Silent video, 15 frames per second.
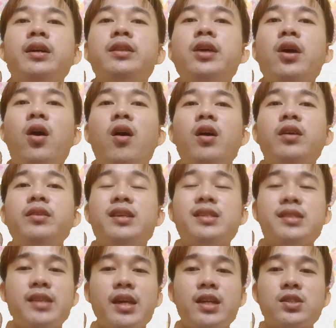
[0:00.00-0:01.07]
They are
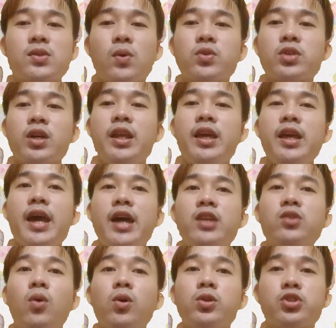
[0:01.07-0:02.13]
distinct socially
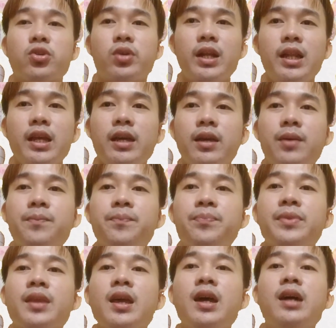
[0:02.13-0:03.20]
and culturally.
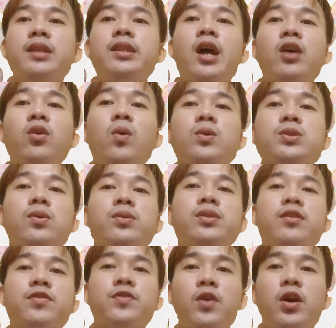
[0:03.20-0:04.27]
They are also
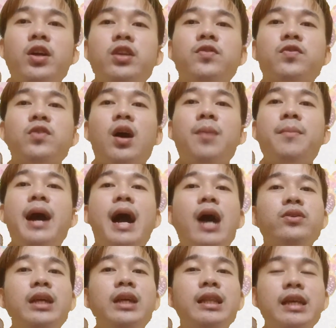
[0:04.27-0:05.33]
differed from
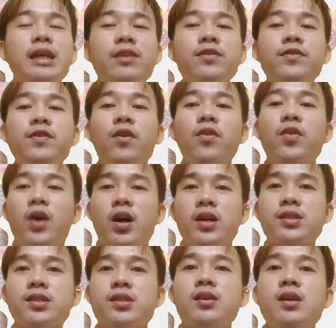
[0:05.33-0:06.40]
how they live,
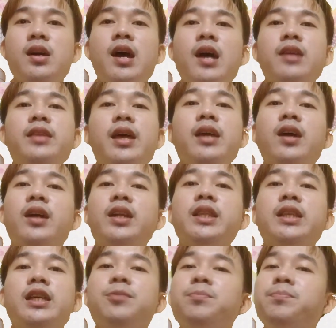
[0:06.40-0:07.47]
thus, they
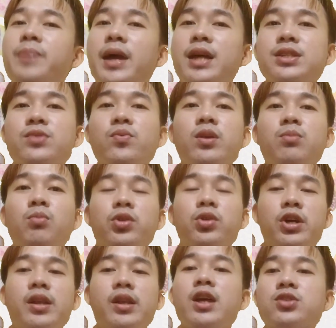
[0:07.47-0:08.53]
cannot keep pace with
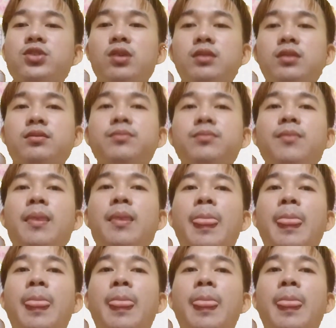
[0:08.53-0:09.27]
modern nation.